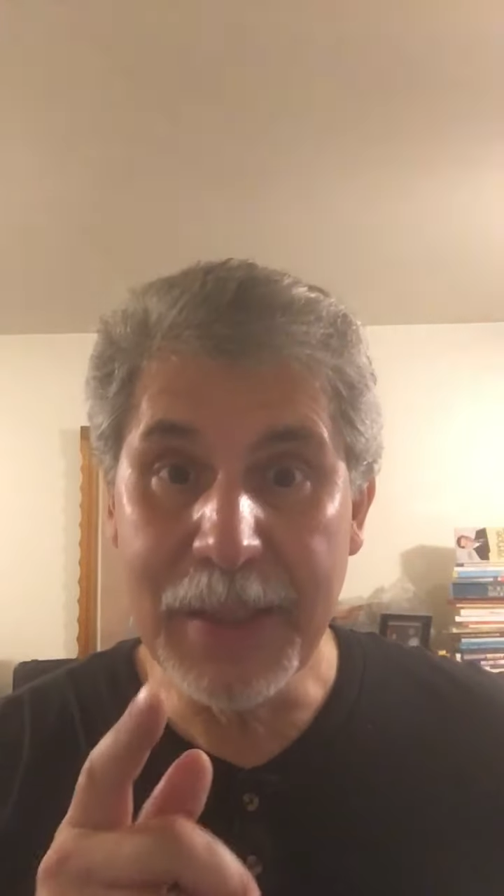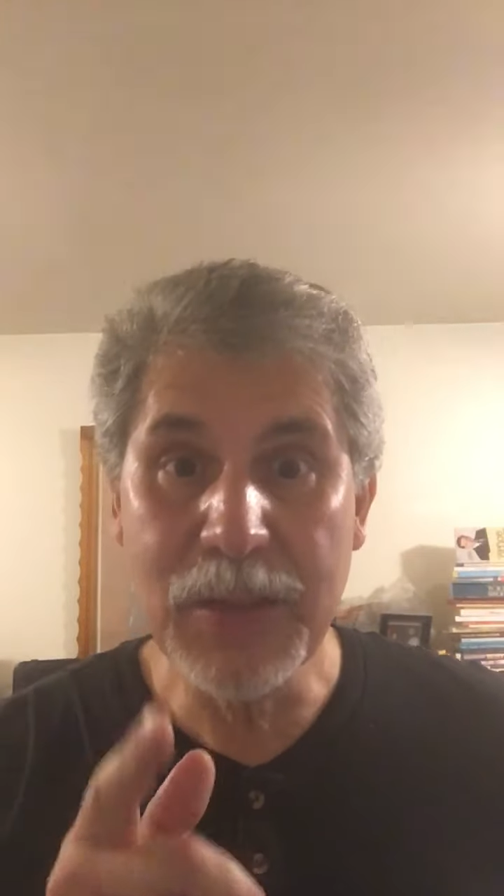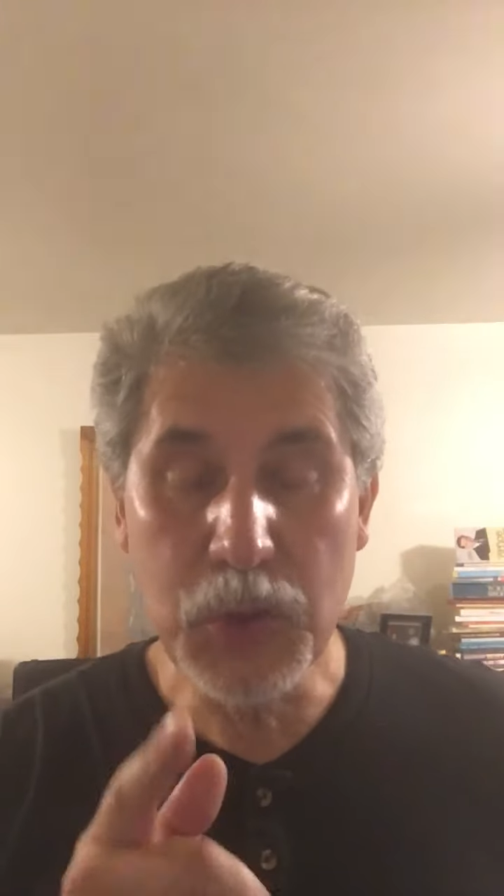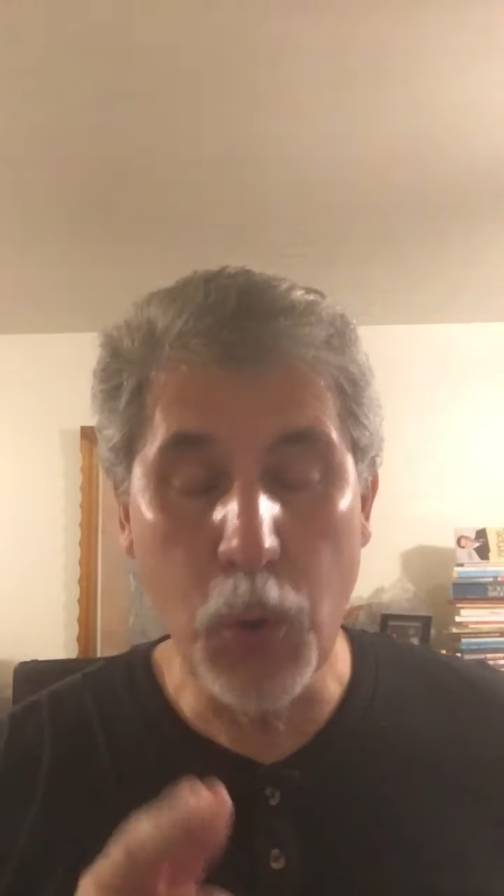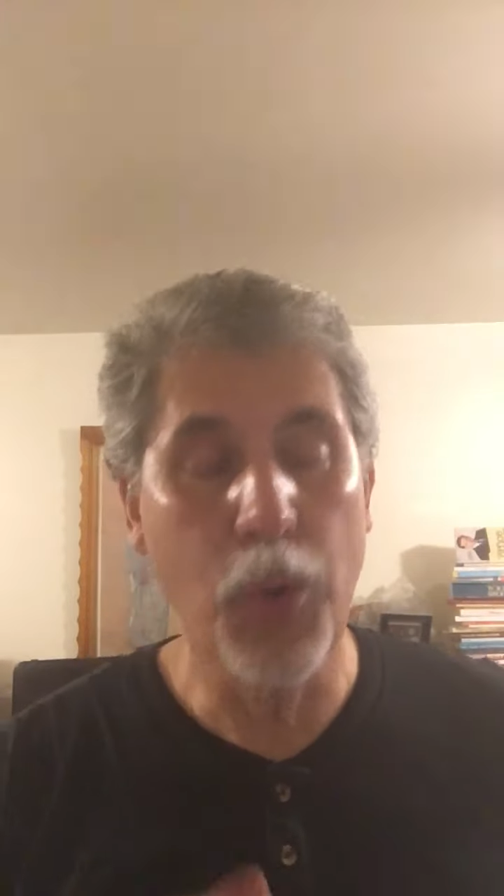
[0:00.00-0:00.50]

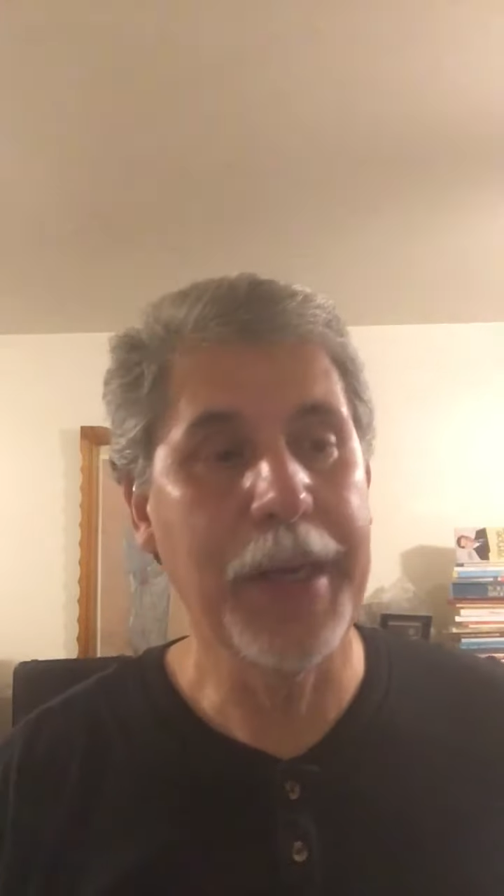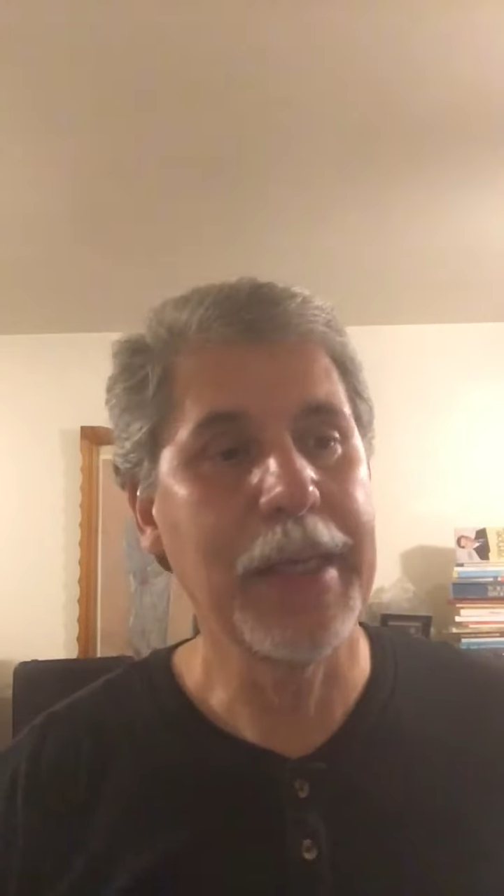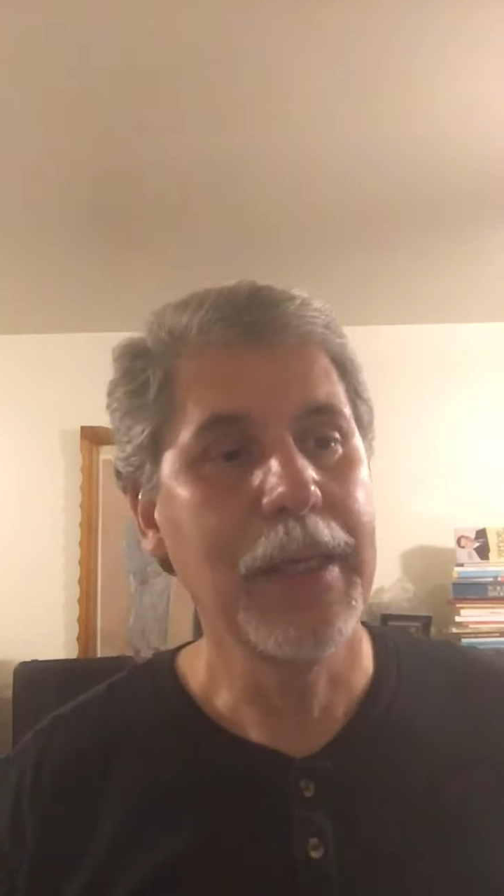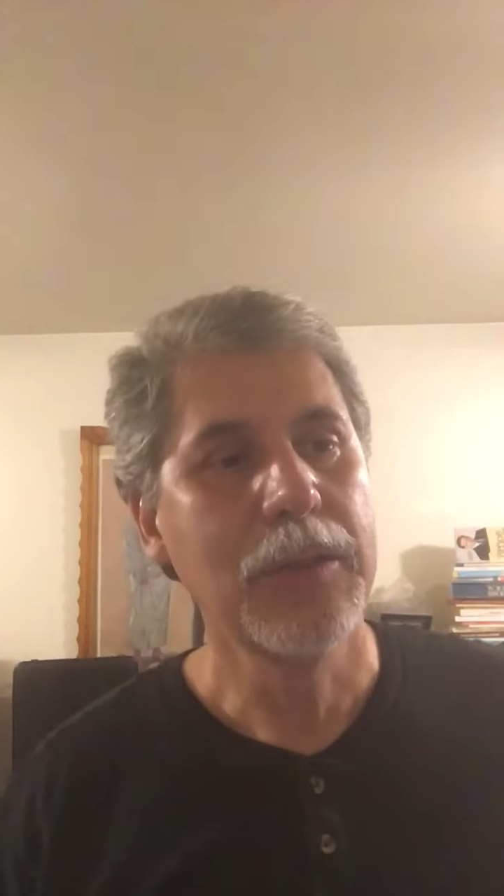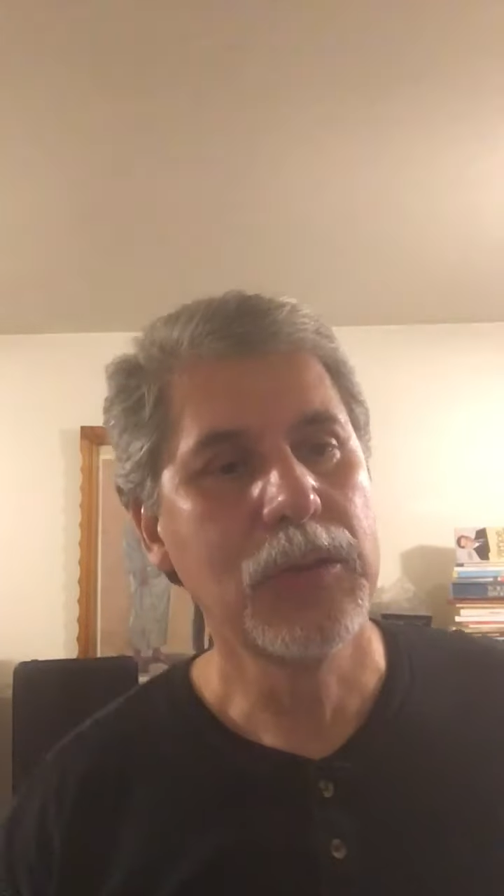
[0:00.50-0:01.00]
enjoy
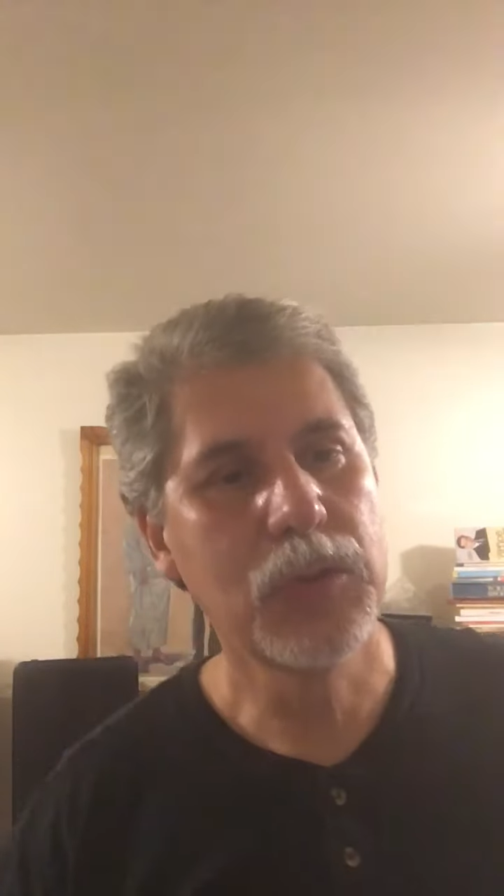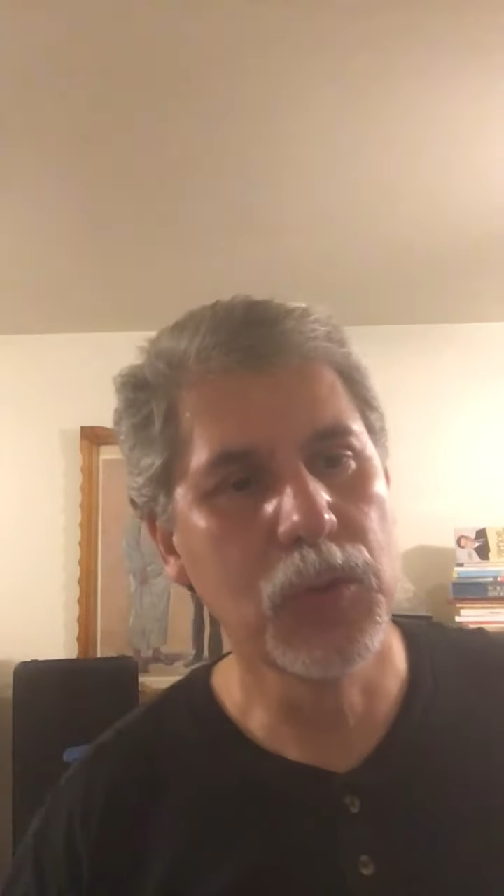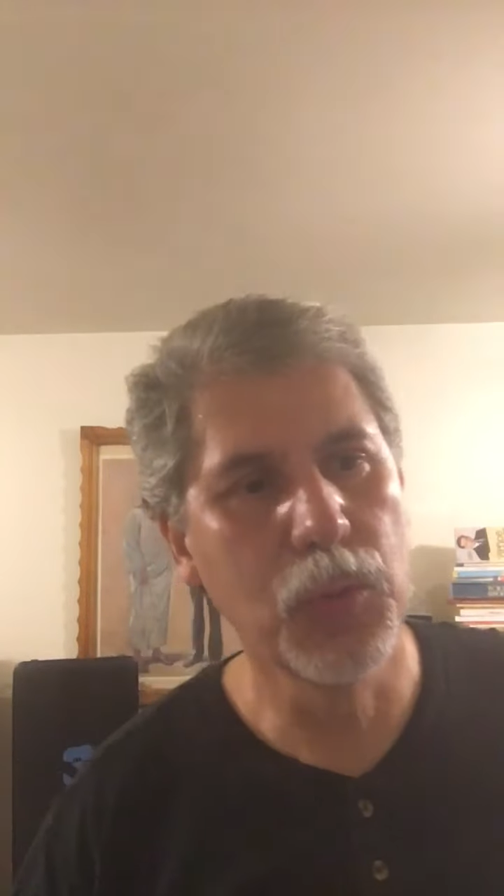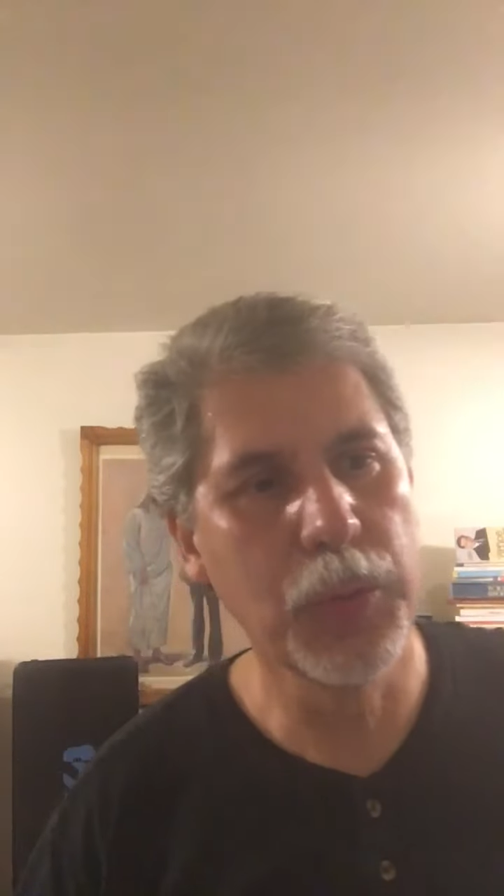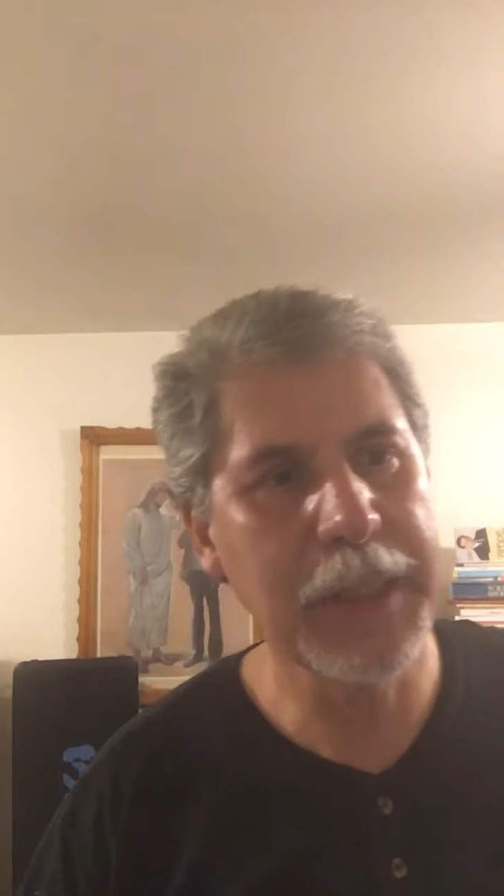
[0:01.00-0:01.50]

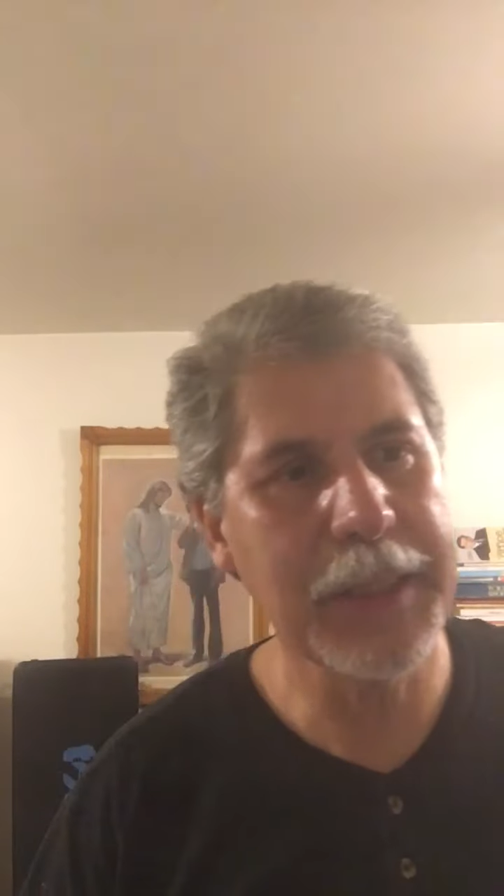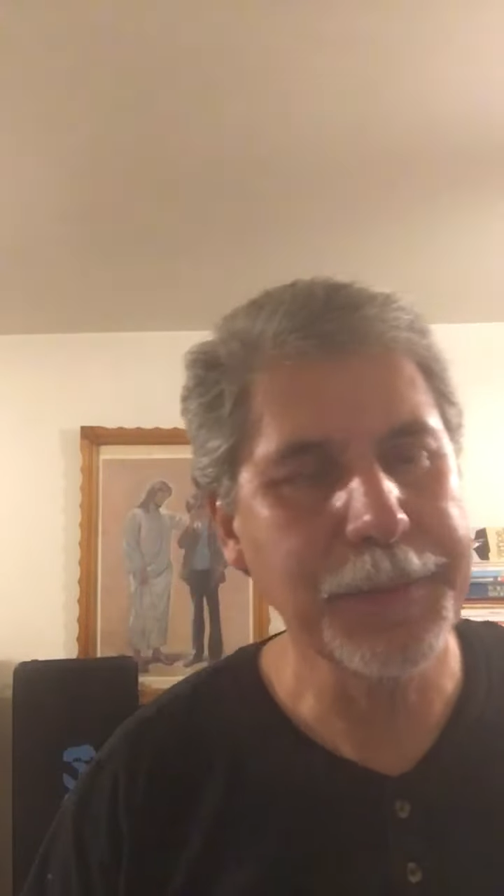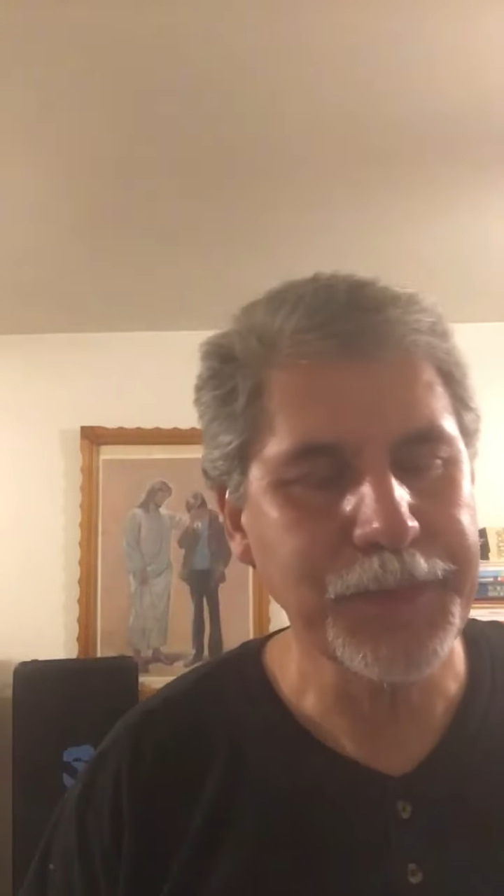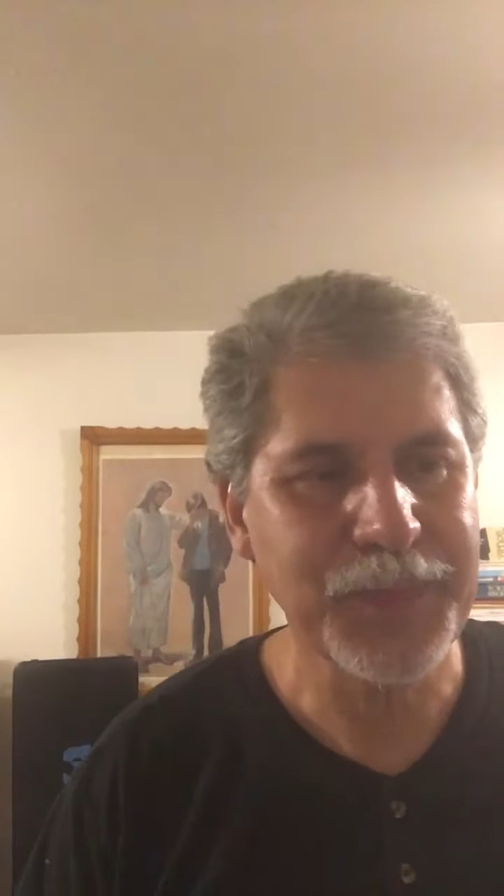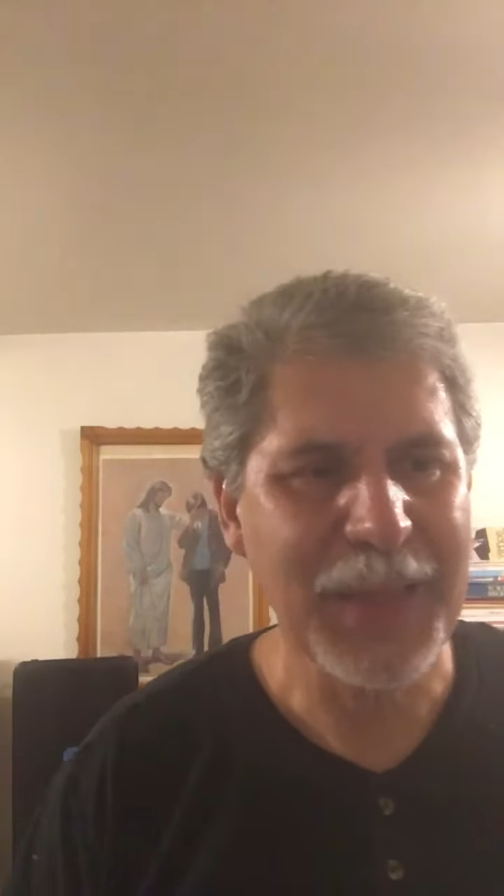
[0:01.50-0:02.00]
doing